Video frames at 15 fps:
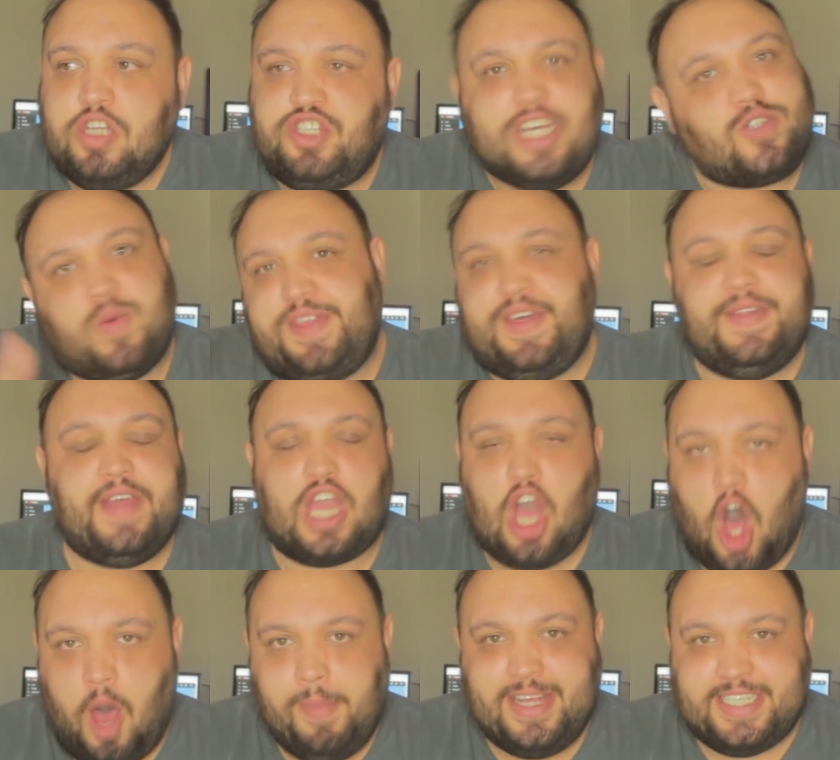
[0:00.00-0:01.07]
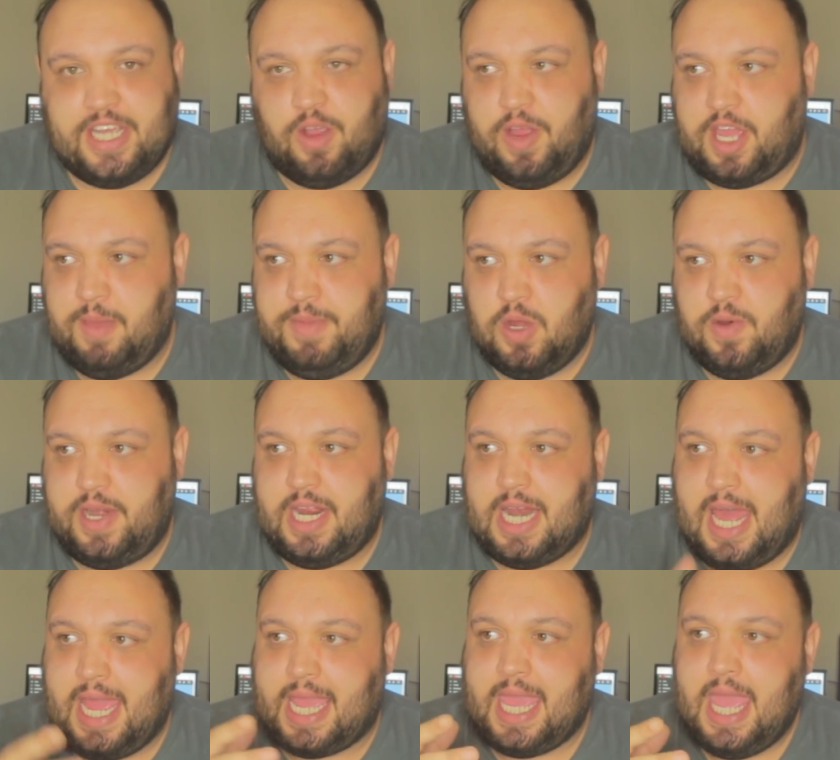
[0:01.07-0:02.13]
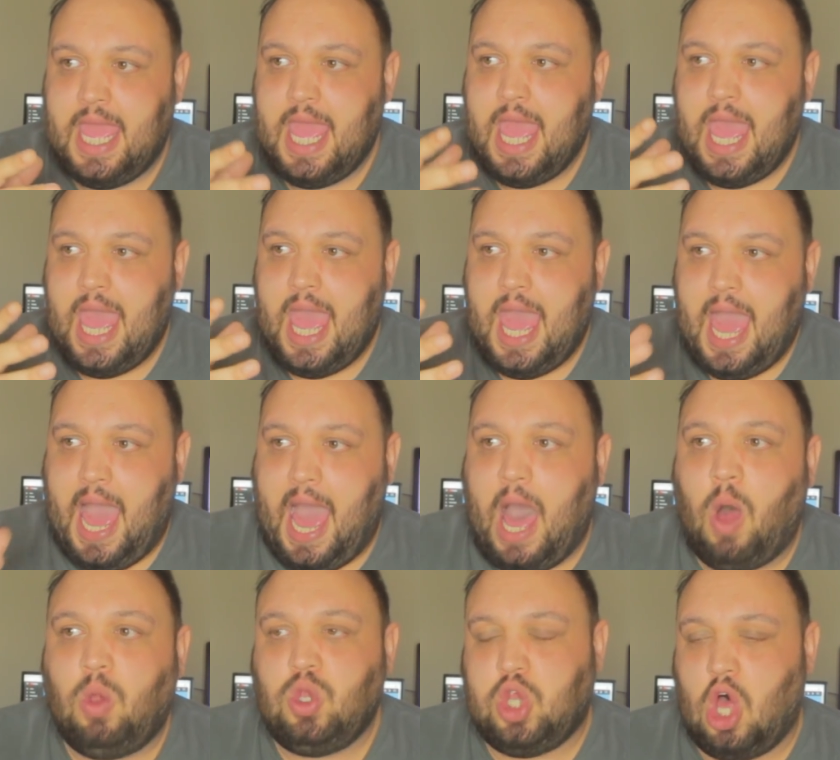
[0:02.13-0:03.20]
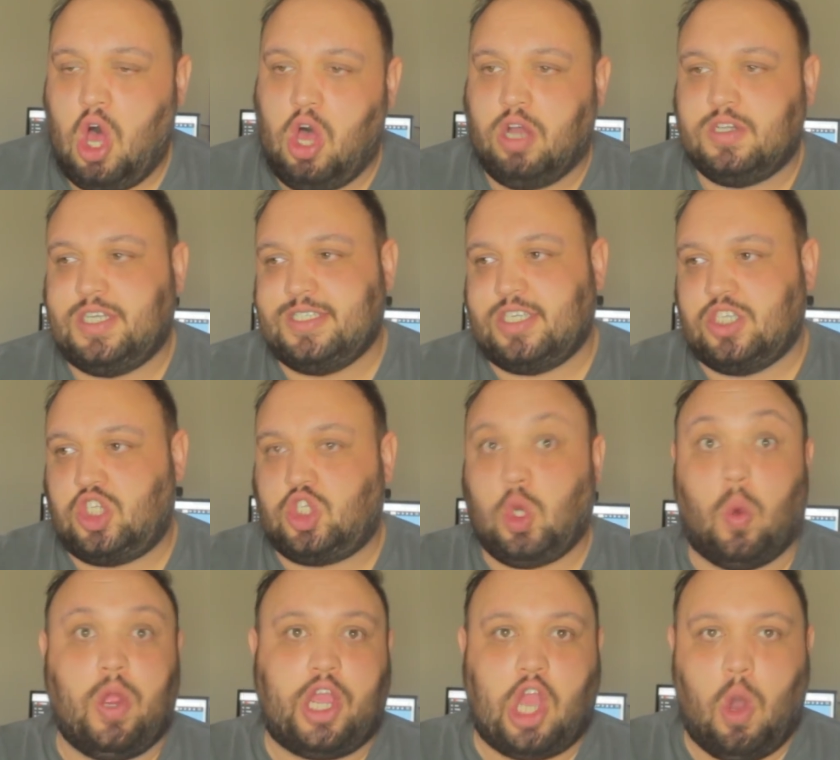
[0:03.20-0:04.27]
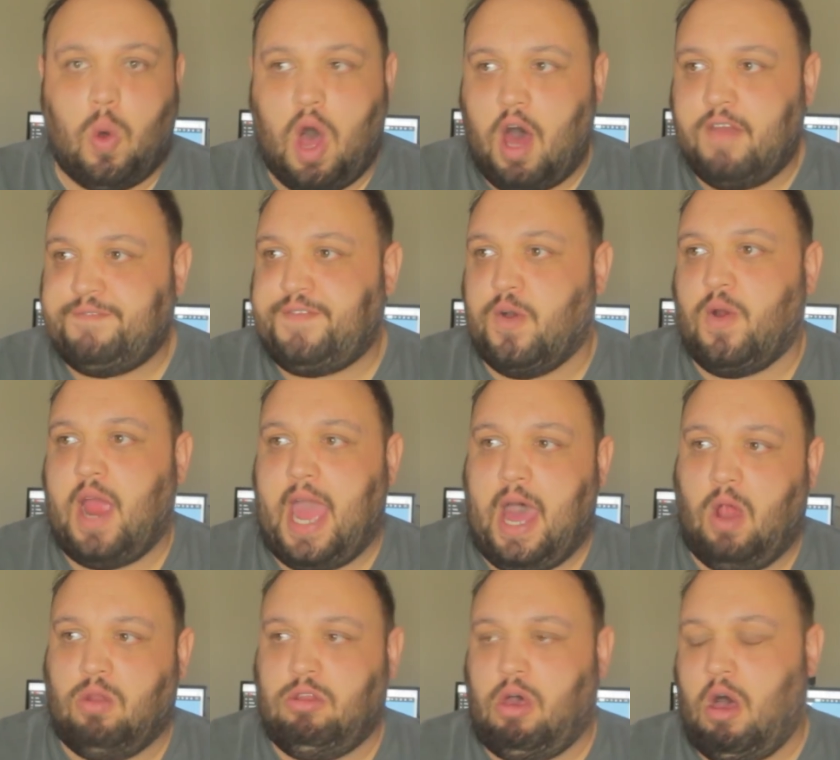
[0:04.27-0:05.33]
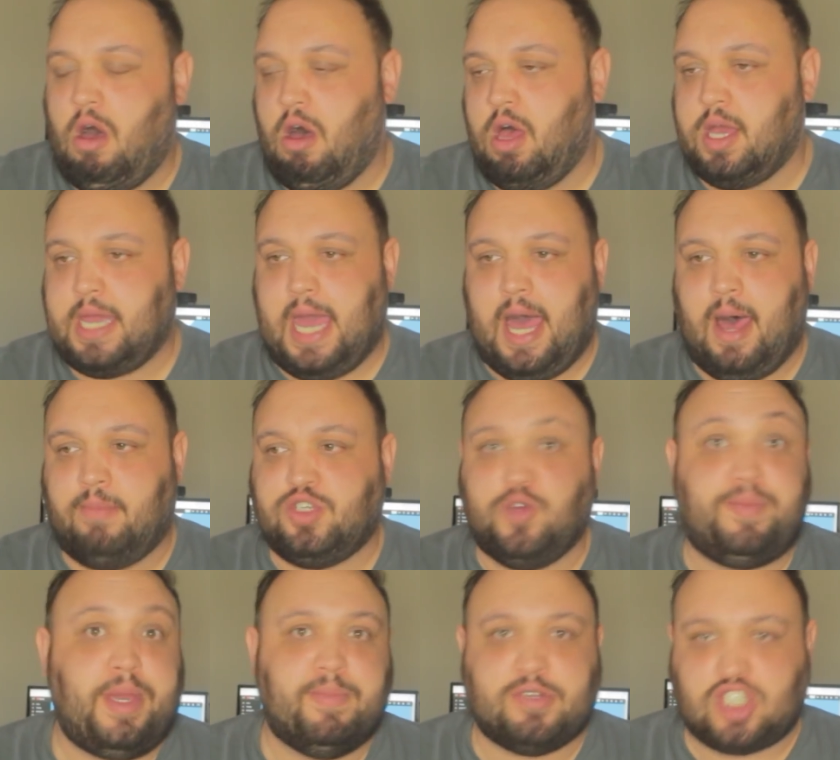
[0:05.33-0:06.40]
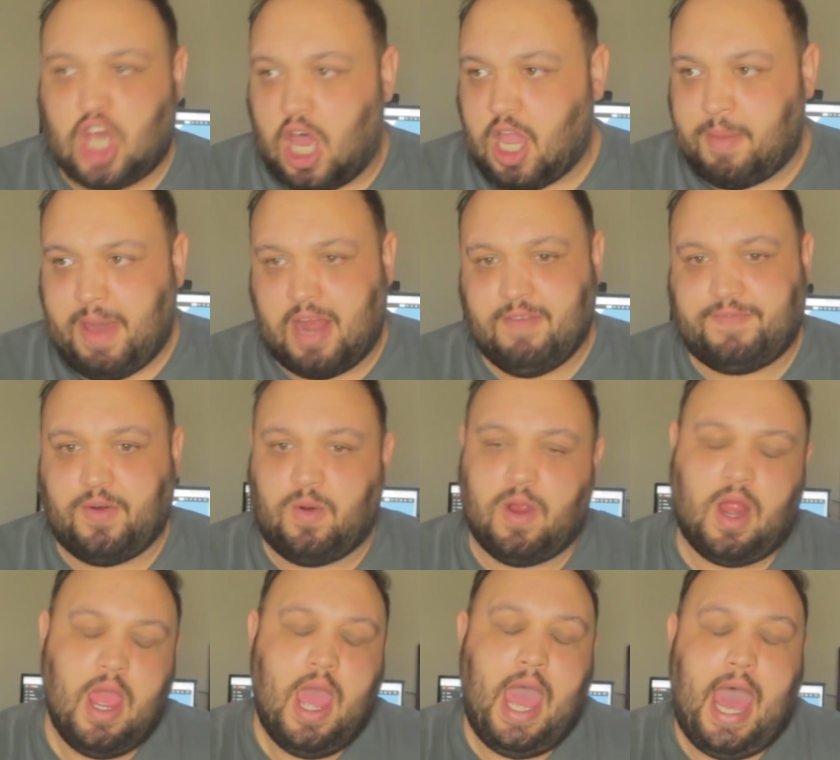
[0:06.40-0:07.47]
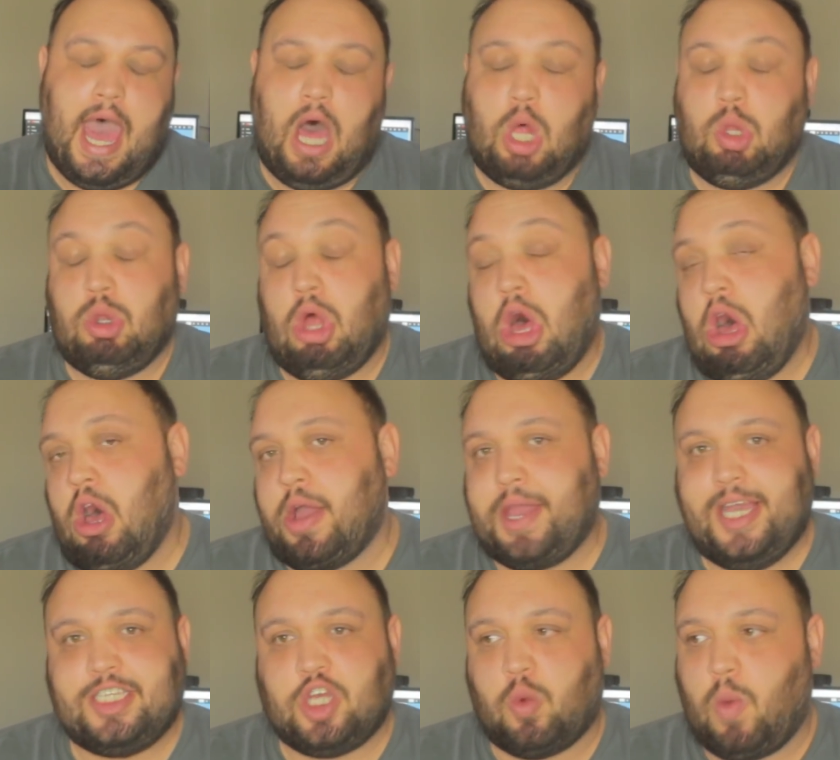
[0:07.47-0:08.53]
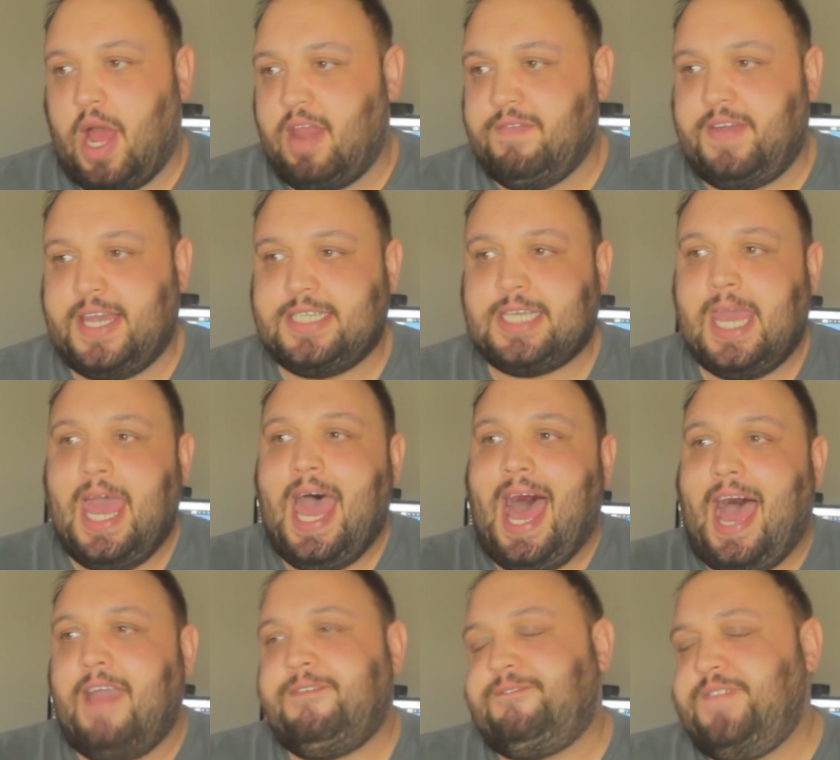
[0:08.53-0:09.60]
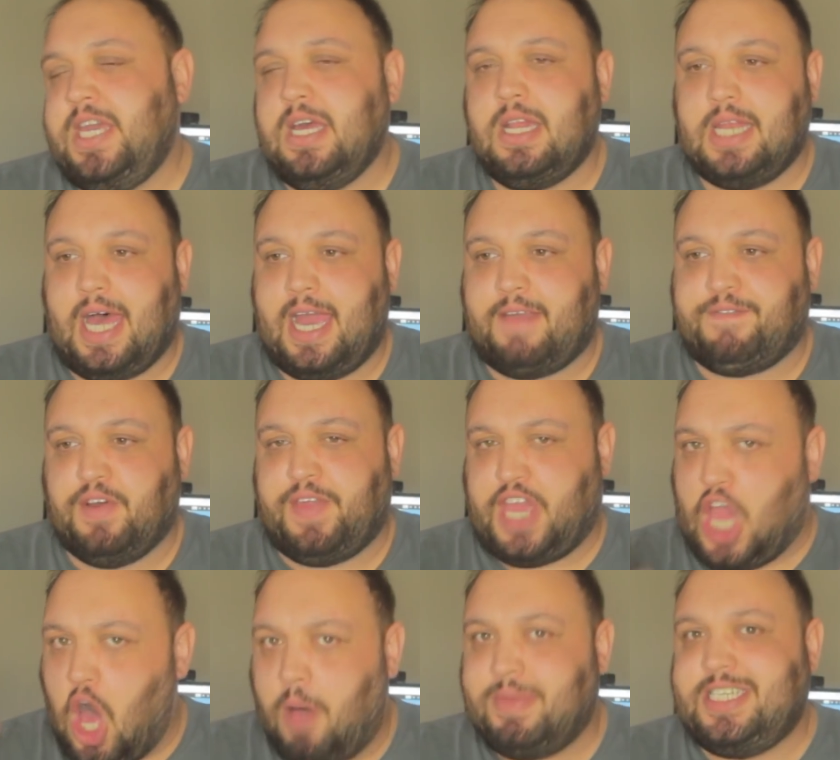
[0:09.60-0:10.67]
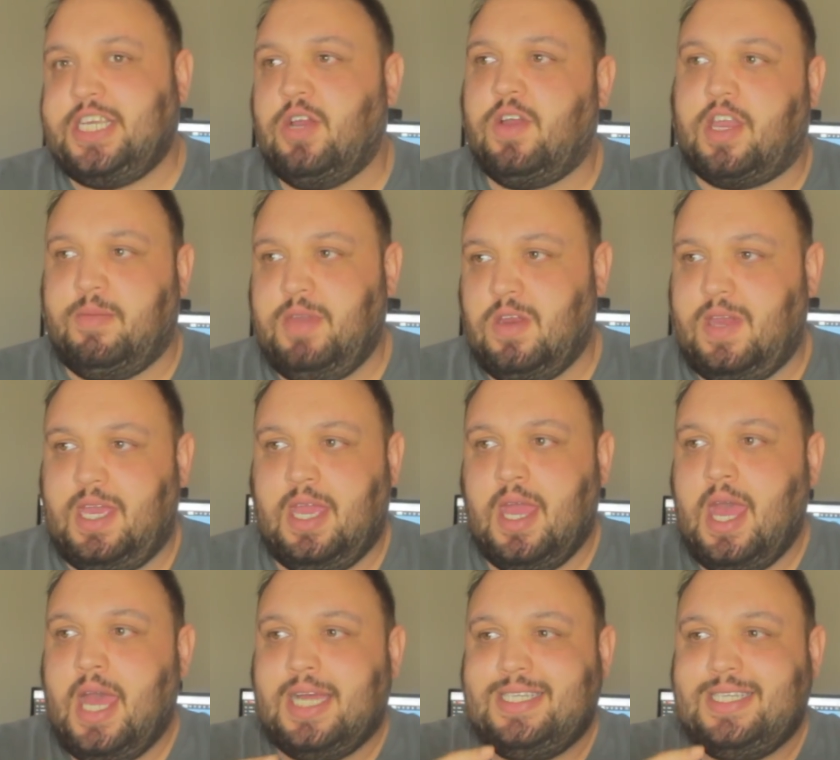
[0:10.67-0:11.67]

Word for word: just within the commentary community, like, how long does a story go on for? How long um, do people talk about it for? How long is it relevant? I feel like for the commentary community,